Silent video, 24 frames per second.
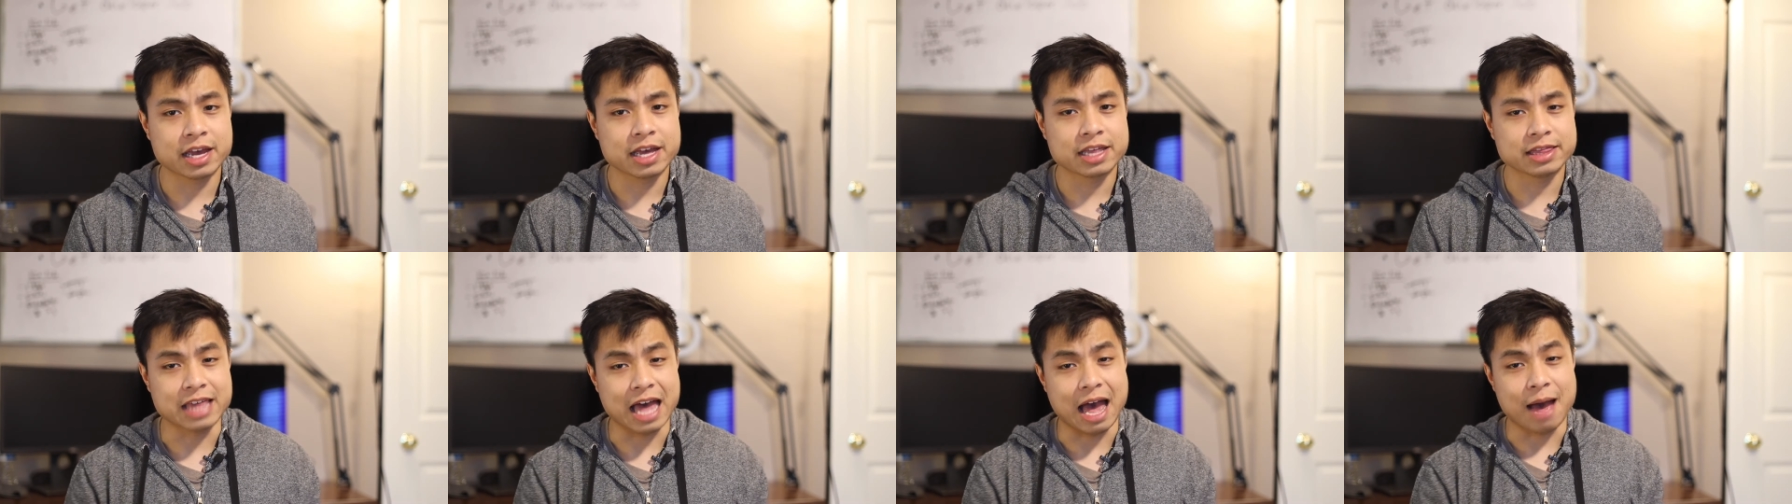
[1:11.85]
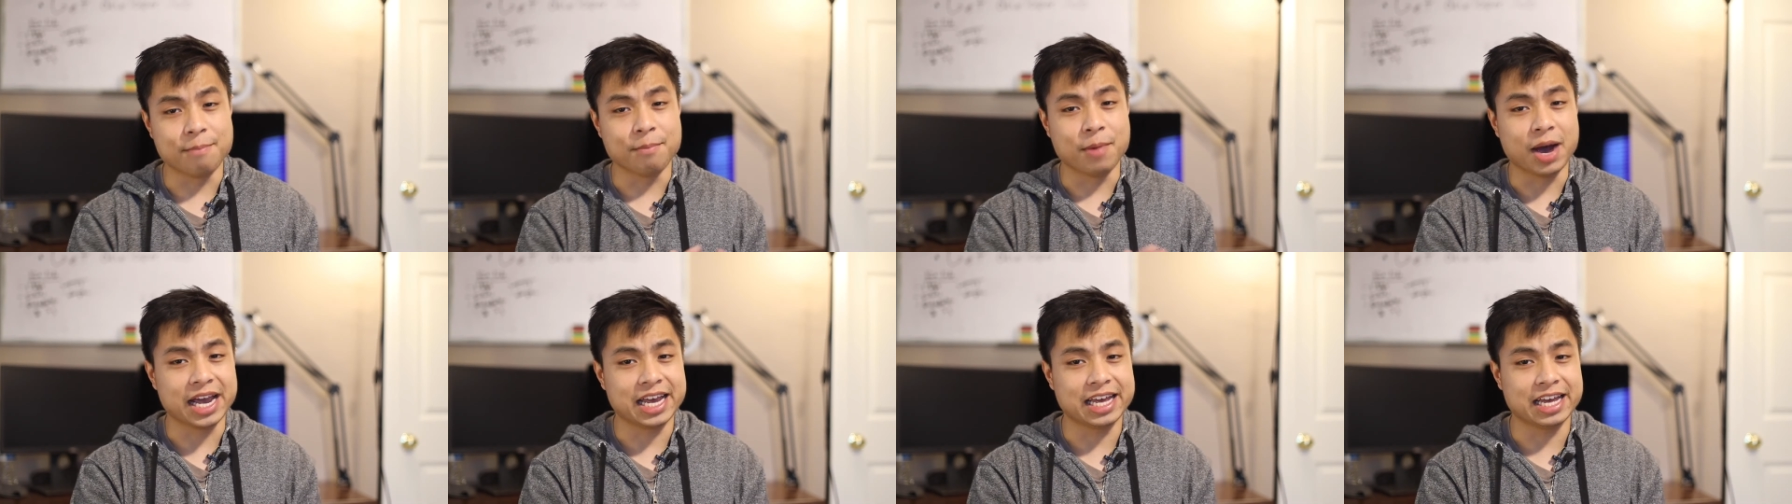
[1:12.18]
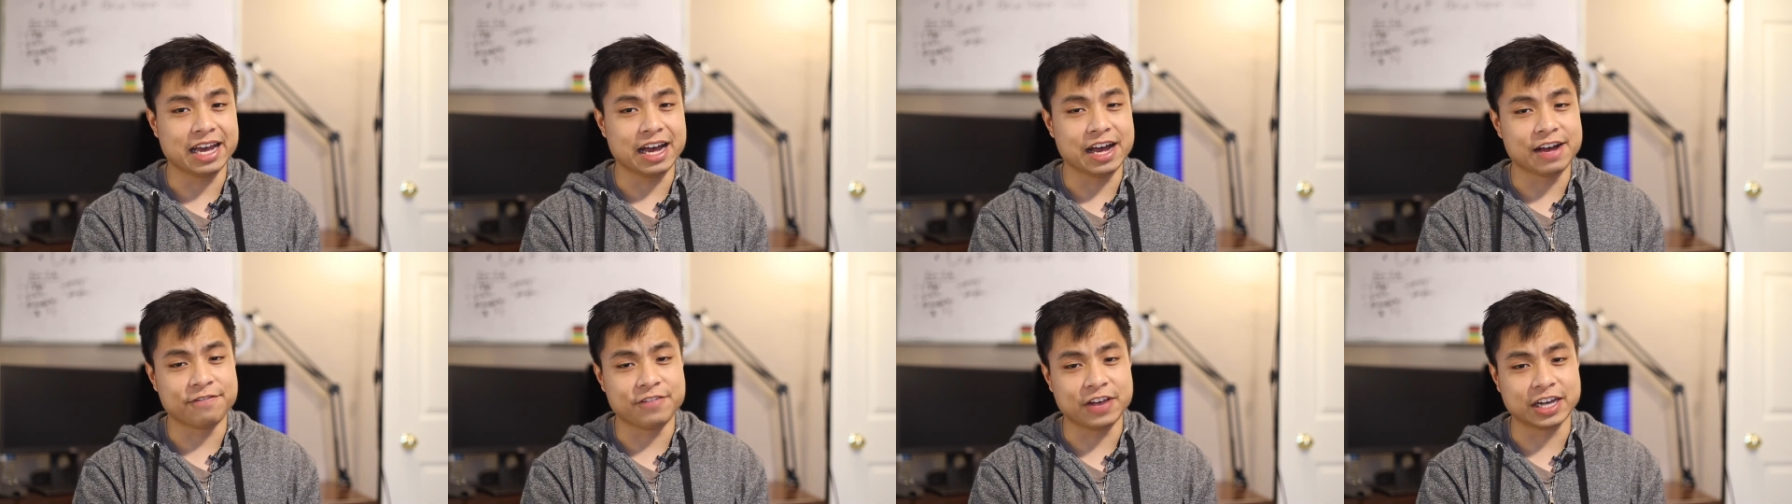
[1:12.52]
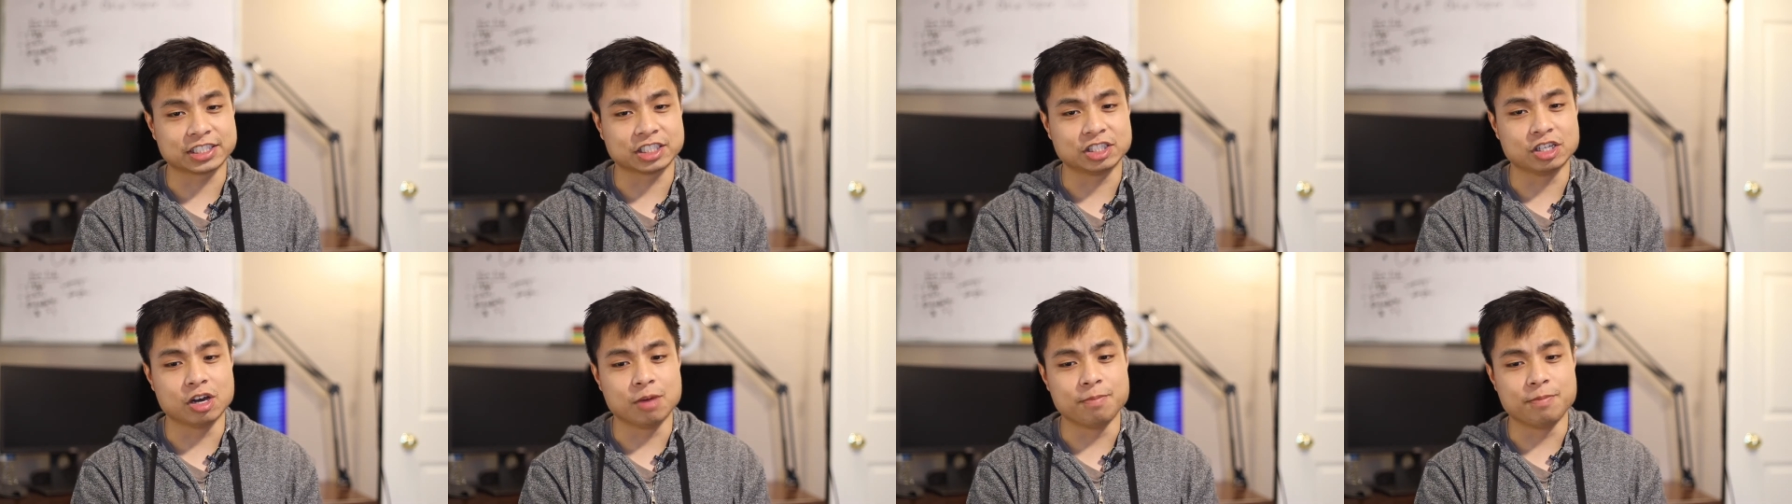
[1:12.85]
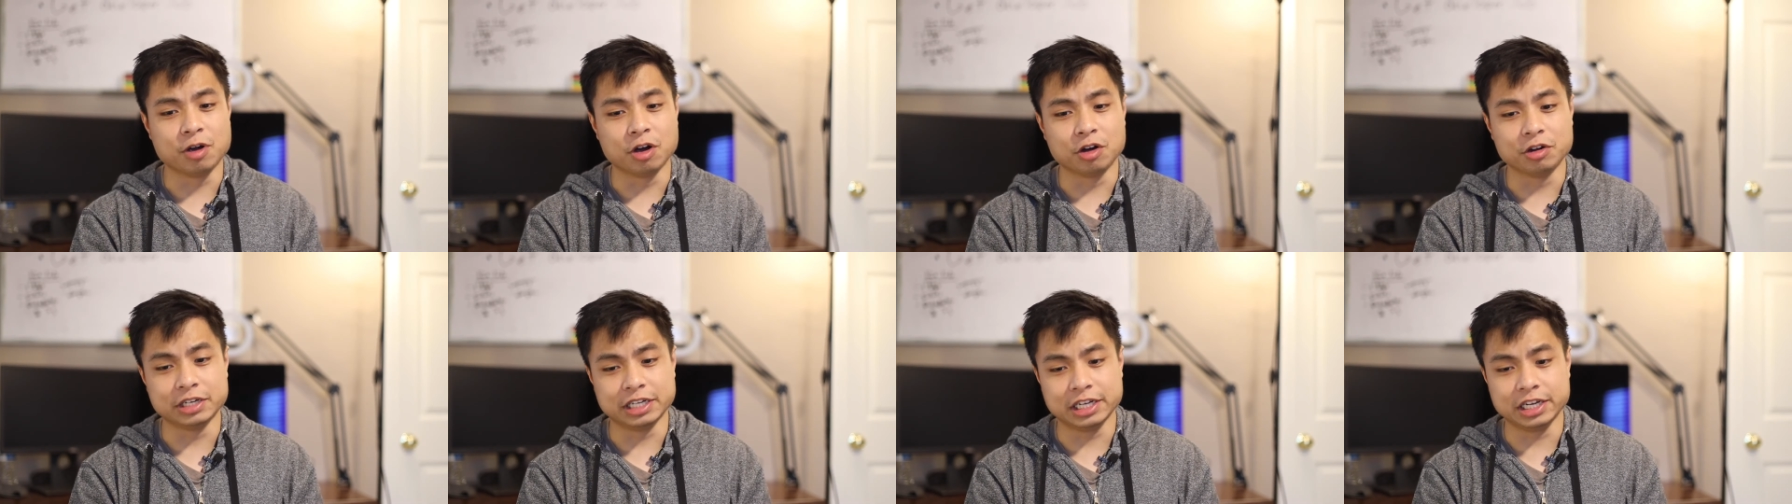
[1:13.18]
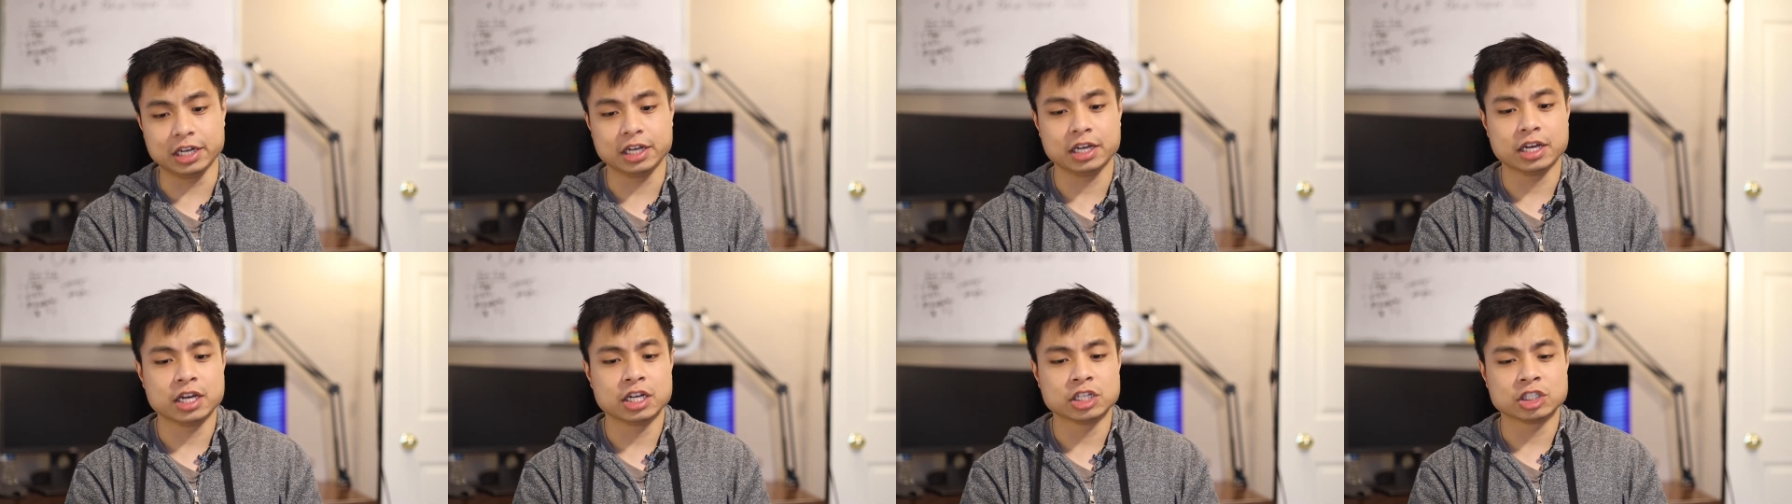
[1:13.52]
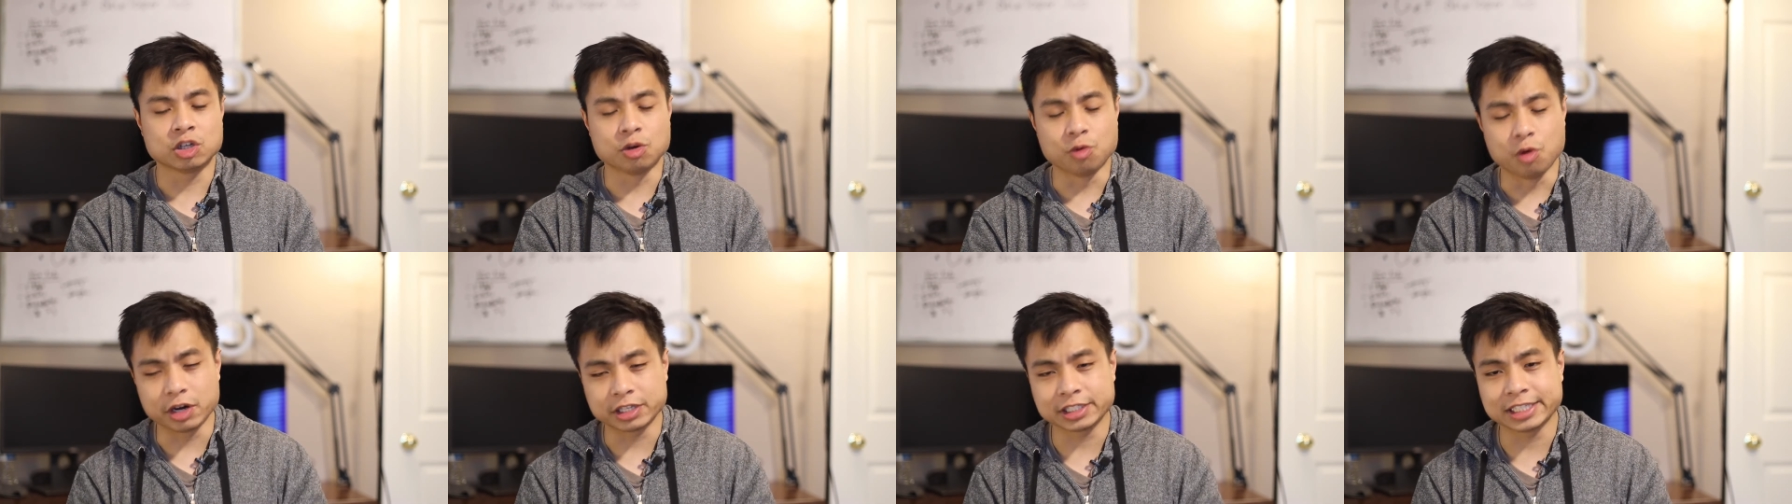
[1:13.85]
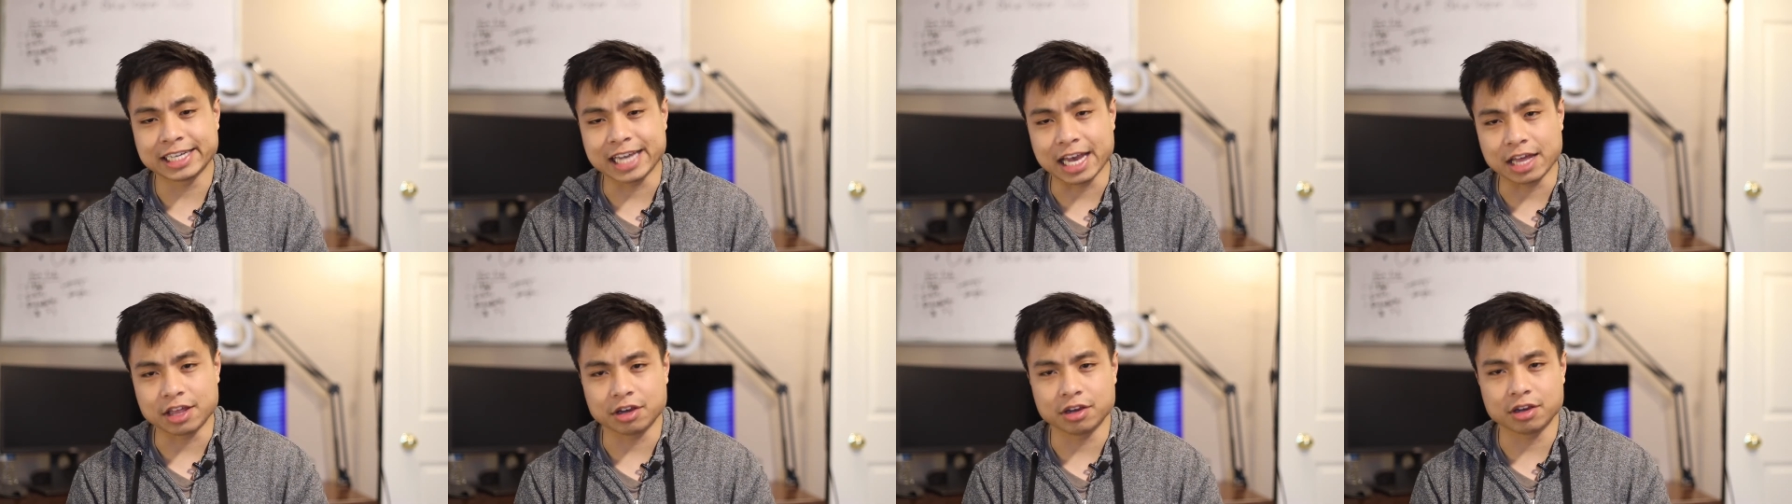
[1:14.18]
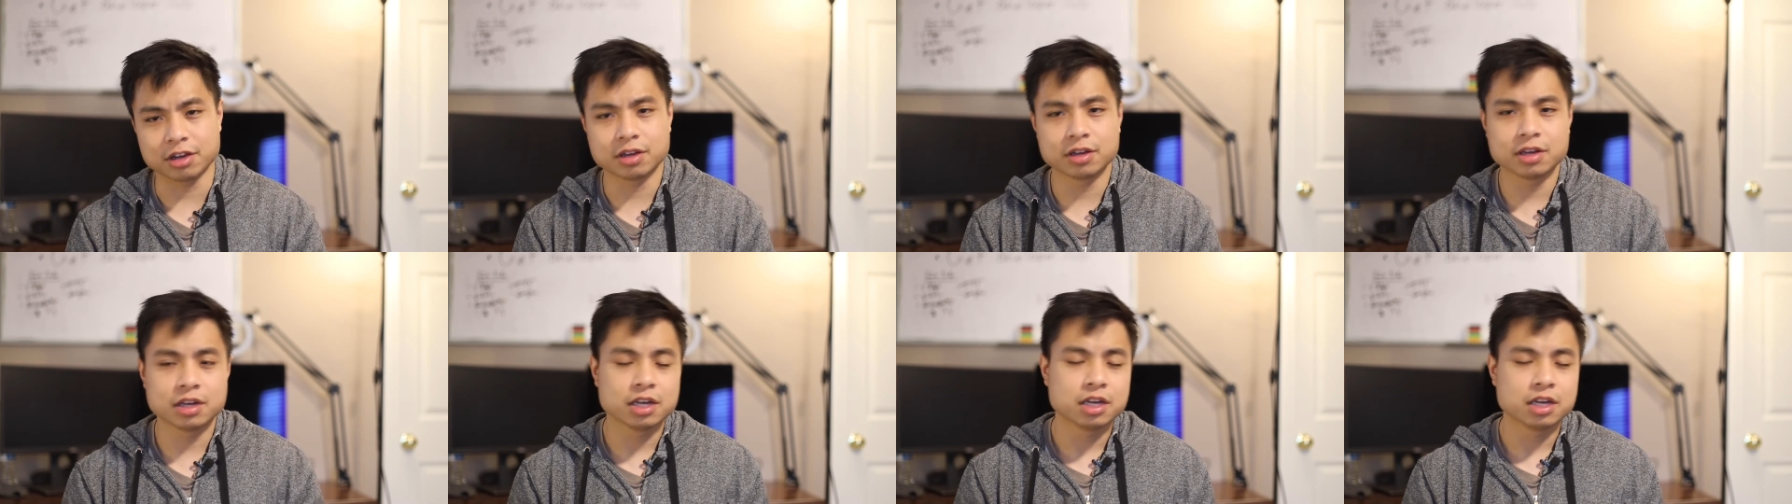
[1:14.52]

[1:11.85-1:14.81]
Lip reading: that might affect your ability to work together?